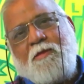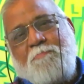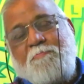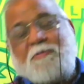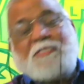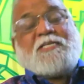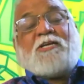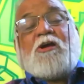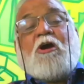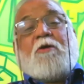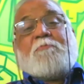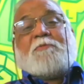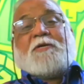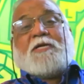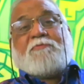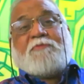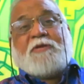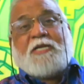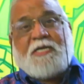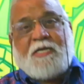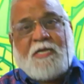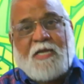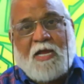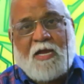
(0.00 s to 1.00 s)
But the government of
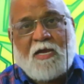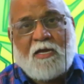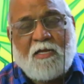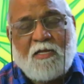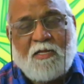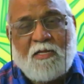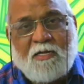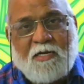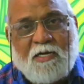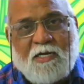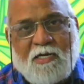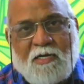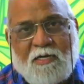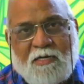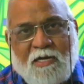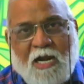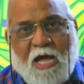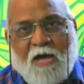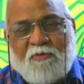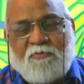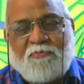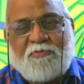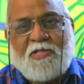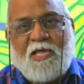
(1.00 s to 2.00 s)
India
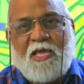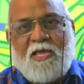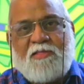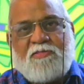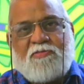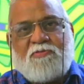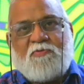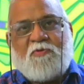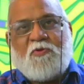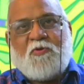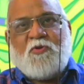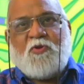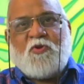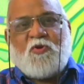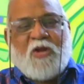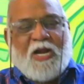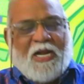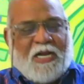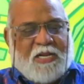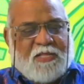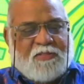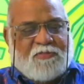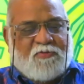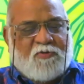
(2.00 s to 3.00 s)
now says, you know, you
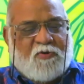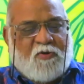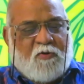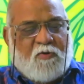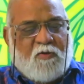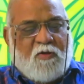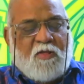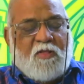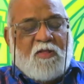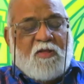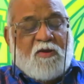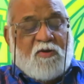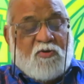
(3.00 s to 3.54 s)
get us, you know,